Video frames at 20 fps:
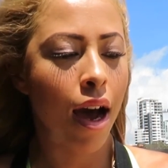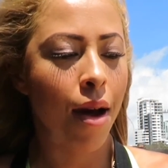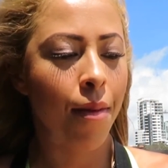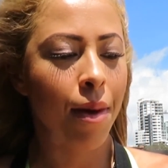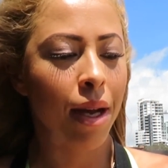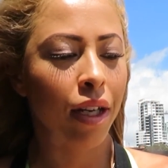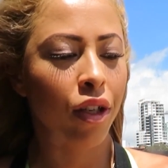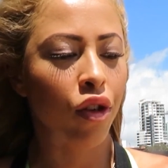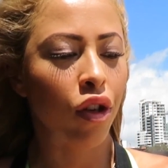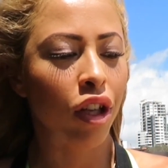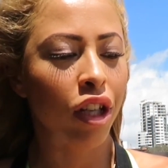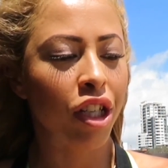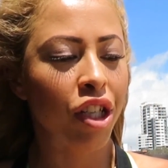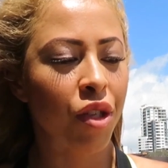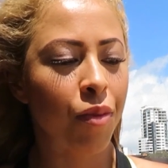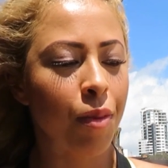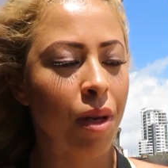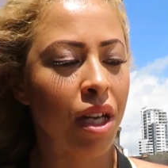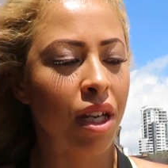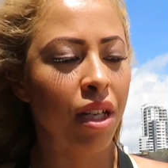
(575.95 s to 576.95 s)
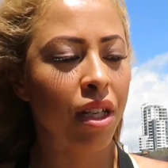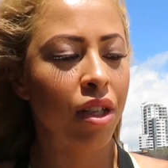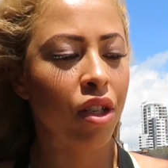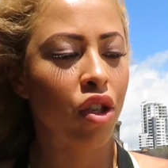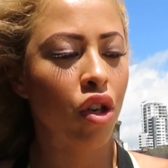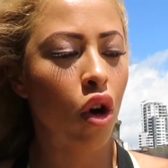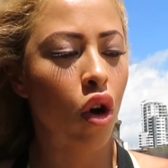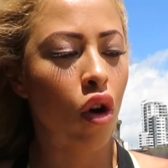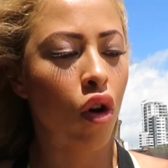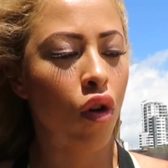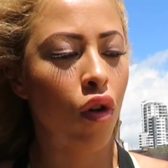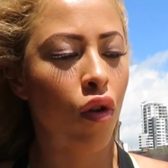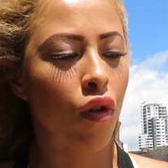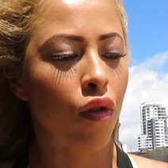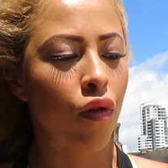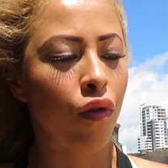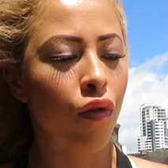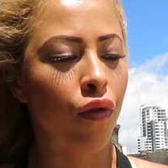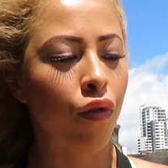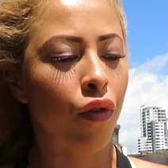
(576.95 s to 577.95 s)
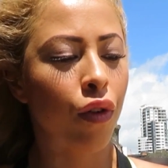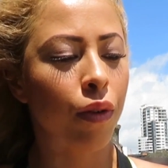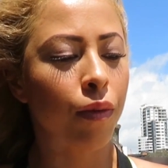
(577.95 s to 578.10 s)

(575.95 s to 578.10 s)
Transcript: acknowledgement of